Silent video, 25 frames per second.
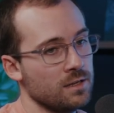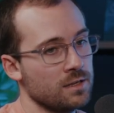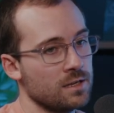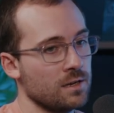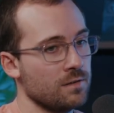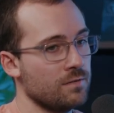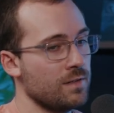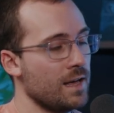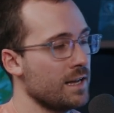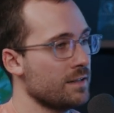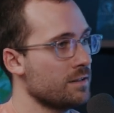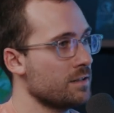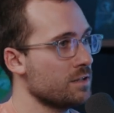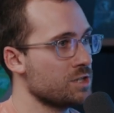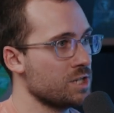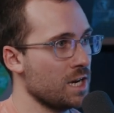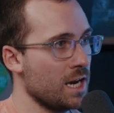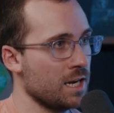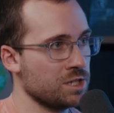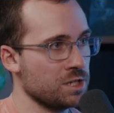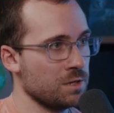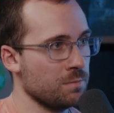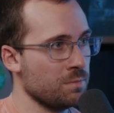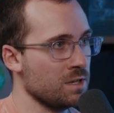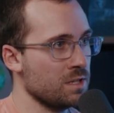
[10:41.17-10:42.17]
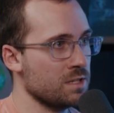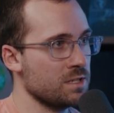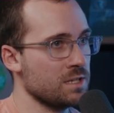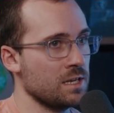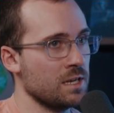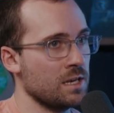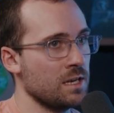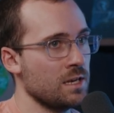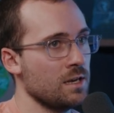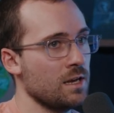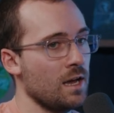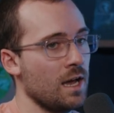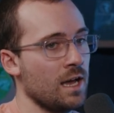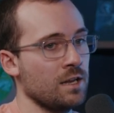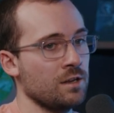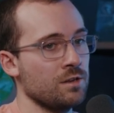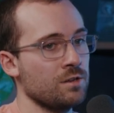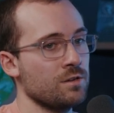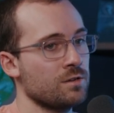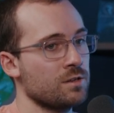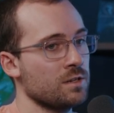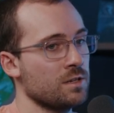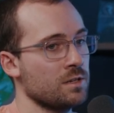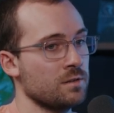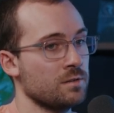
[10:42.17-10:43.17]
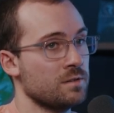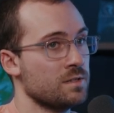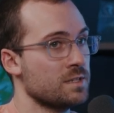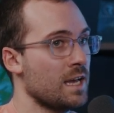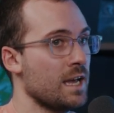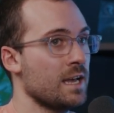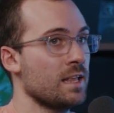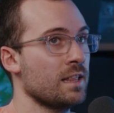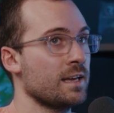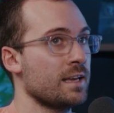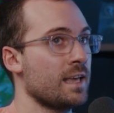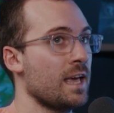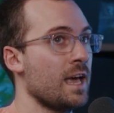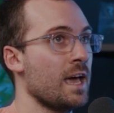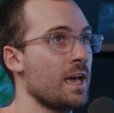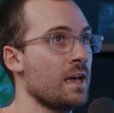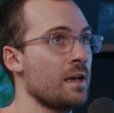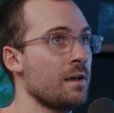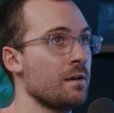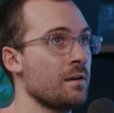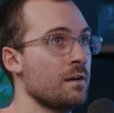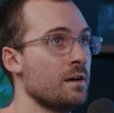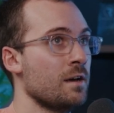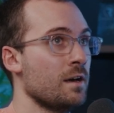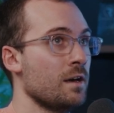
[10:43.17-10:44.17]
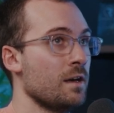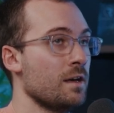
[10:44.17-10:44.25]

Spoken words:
give that to ChatGPT and you can say like, hey,